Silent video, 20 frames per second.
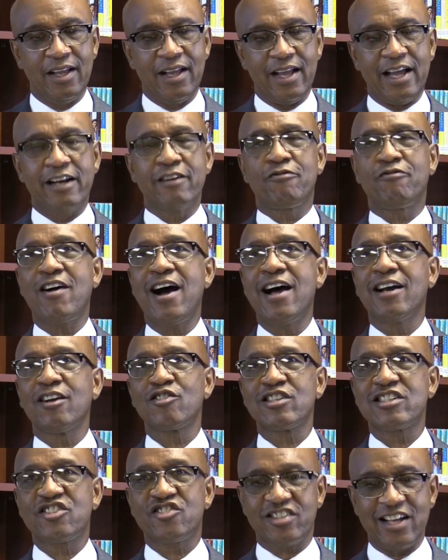And the
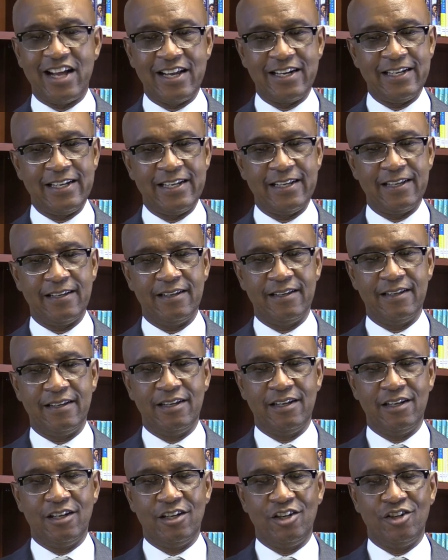following Sunday,
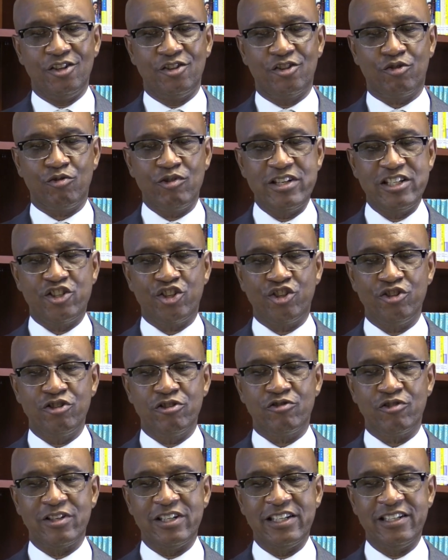three
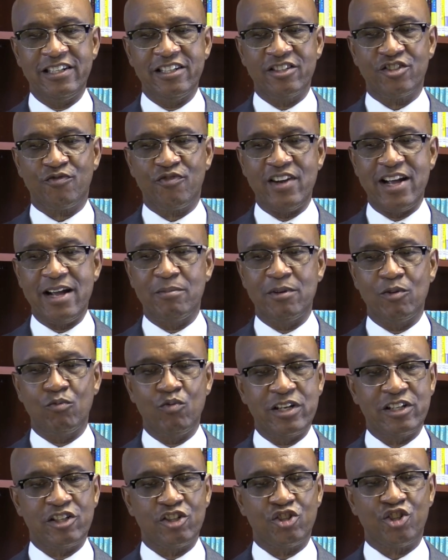children in this family
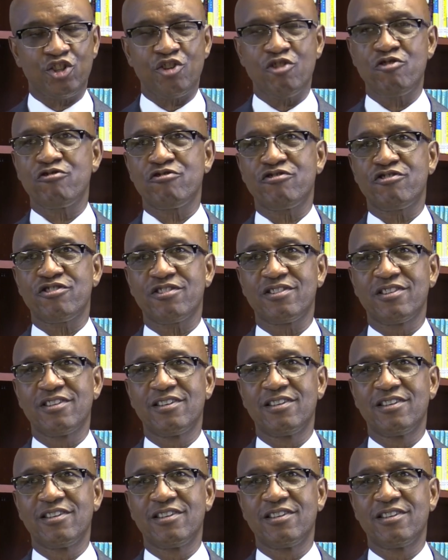went to church